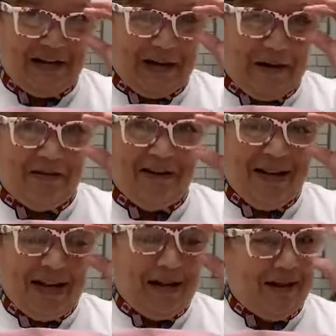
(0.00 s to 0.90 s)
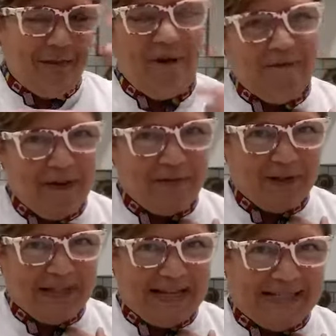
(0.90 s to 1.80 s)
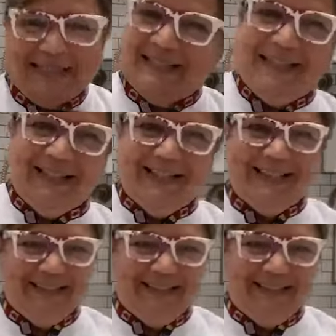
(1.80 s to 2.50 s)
Thank you. They're my favorite glasses.